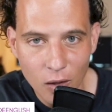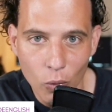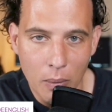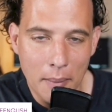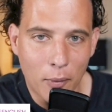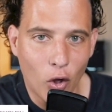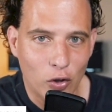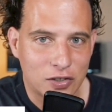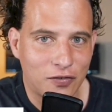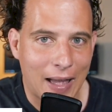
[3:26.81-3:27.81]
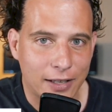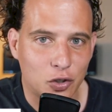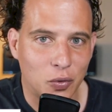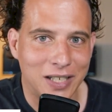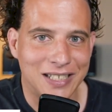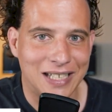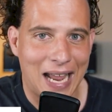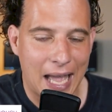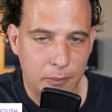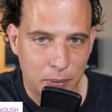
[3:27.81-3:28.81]
remember all those factories and
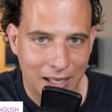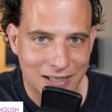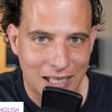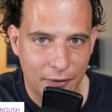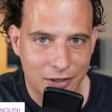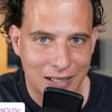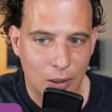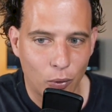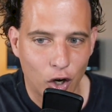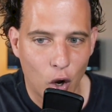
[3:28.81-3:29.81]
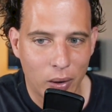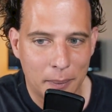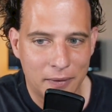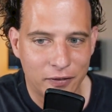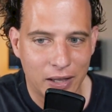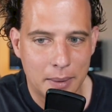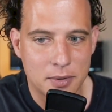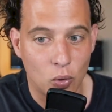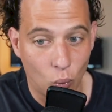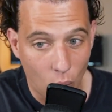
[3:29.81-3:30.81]
eggplants and everything that were going up in
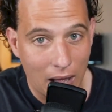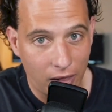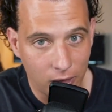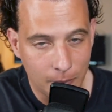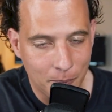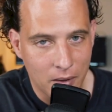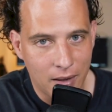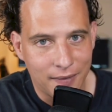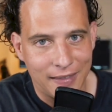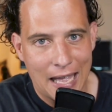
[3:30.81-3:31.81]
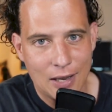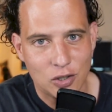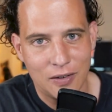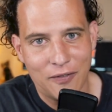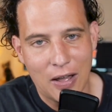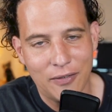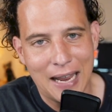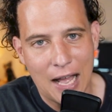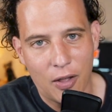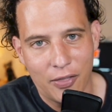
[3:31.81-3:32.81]
flames? Well, they actually found
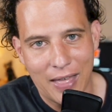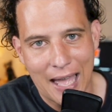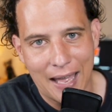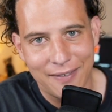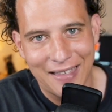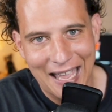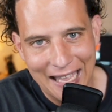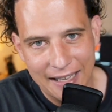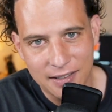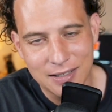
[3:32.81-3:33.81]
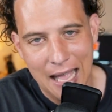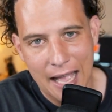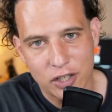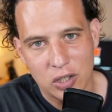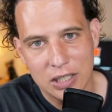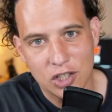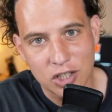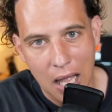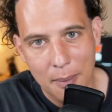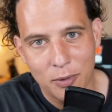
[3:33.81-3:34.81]
out that eggs actually
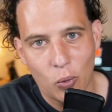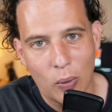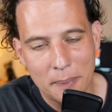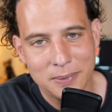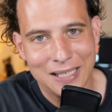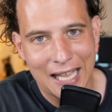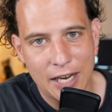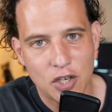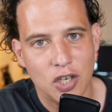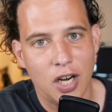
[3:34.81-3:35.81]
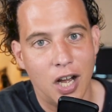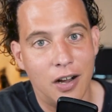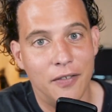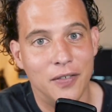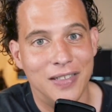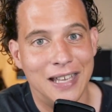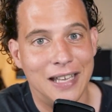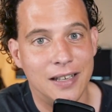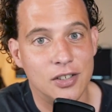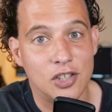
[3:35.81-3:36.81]
stop the replication of
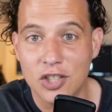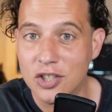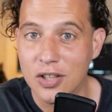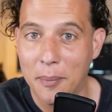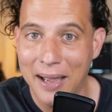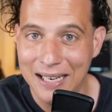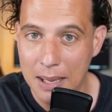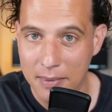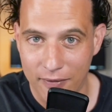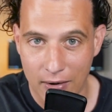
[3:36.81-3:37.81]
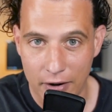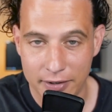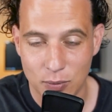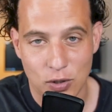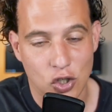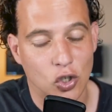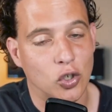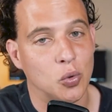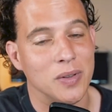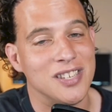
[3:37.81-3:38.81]
the pandemic virus, which
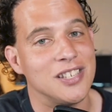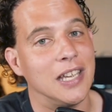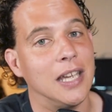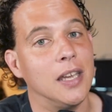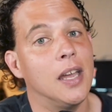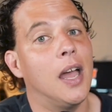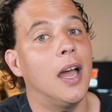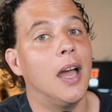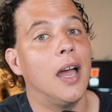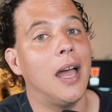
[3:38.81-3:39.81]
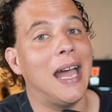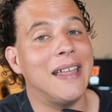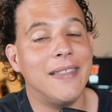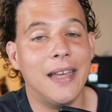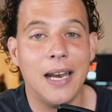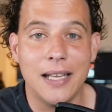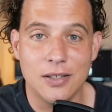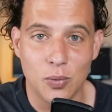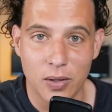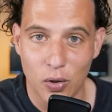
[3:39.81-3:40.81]
starts with C and then
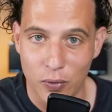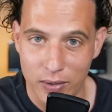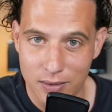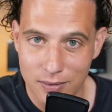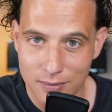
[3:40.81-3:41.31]
ends with Ovid.